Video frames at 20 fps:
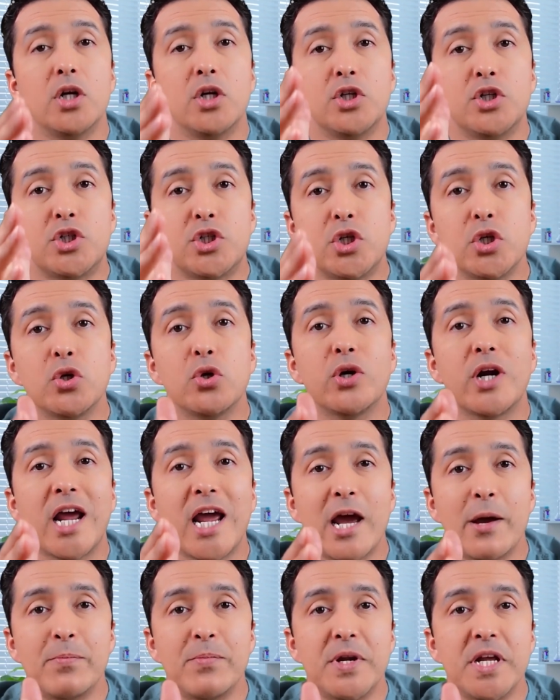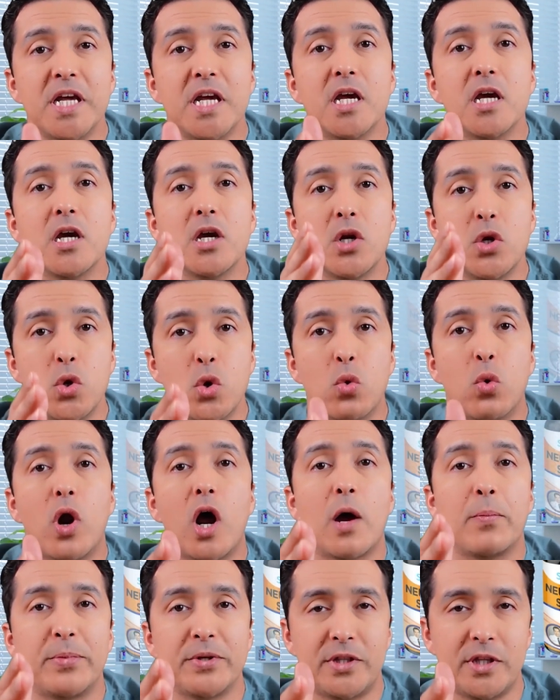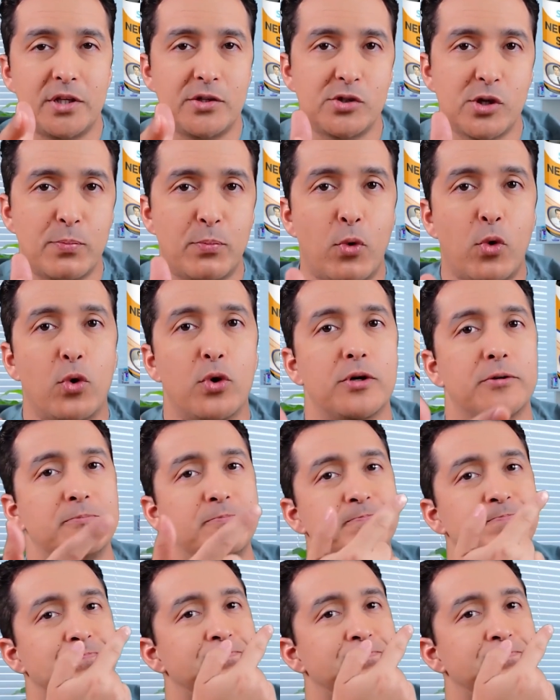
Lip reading: Sugar MD neuropathy support.